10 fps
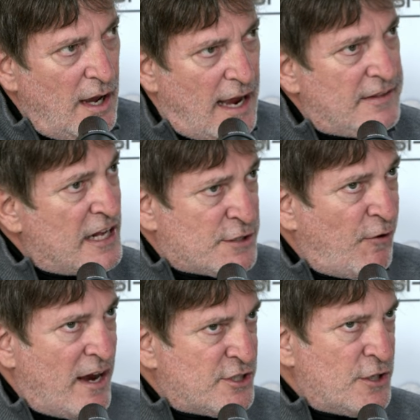And that's
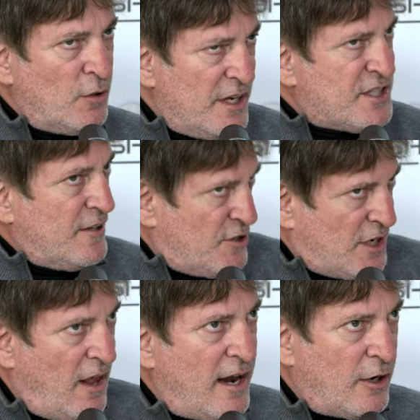fine, too. Listen, there's a
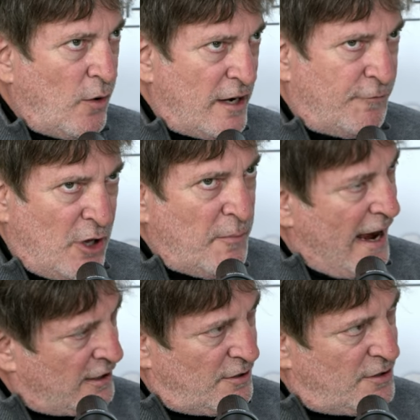lot of great film
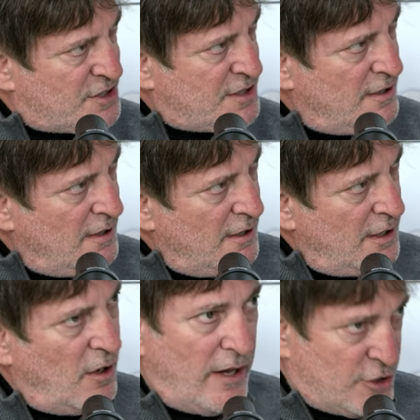actors, you
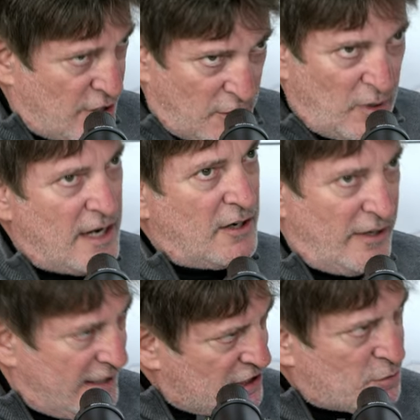know, like John Wayne,
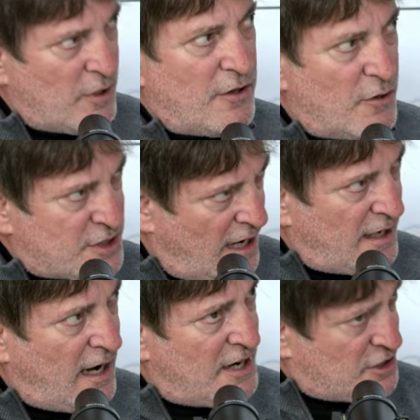Clint Eastwood, those kind
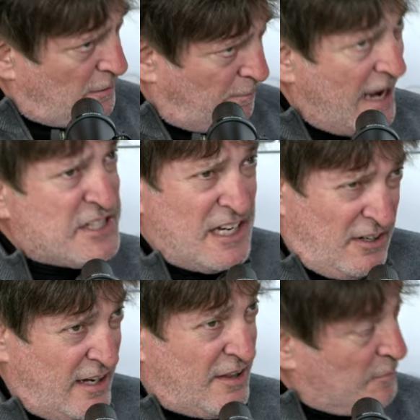of guys that are
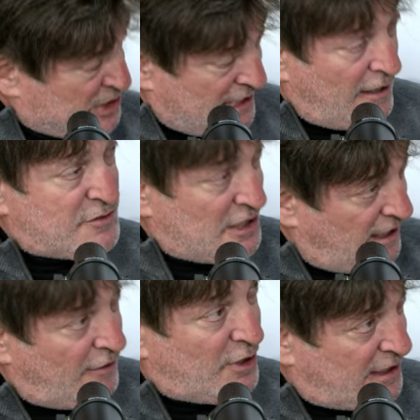basically themselves in
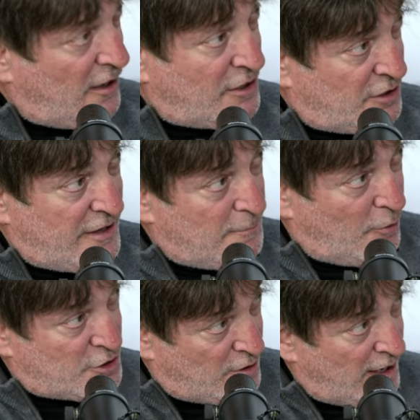every character they
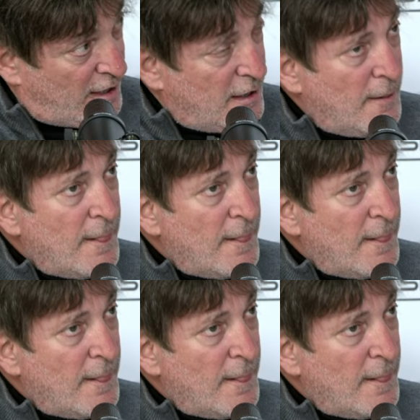portray.